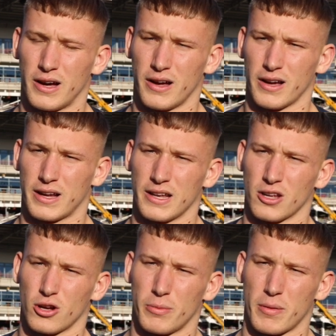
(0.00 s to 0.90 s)
I
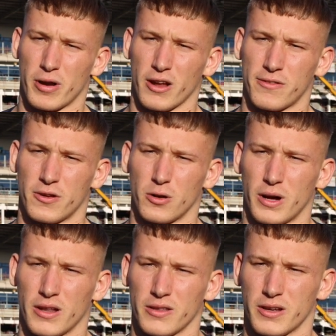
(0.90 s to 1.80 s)
kind of got my
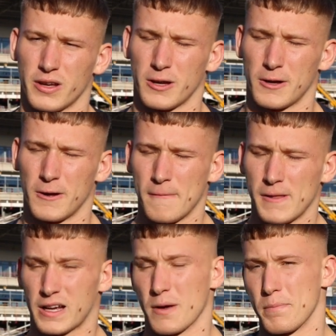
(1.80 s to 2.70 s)
breakthrough, and
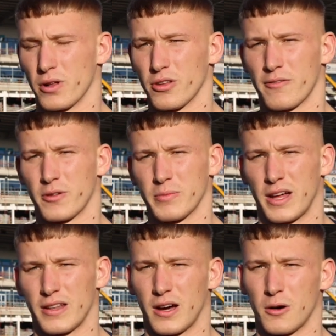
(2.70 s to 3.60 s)
I can build on from
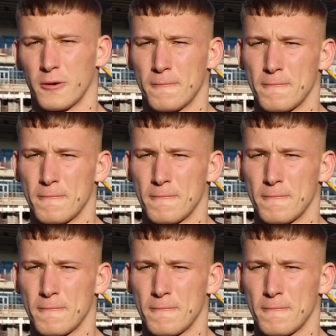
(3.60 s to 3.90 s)
that now.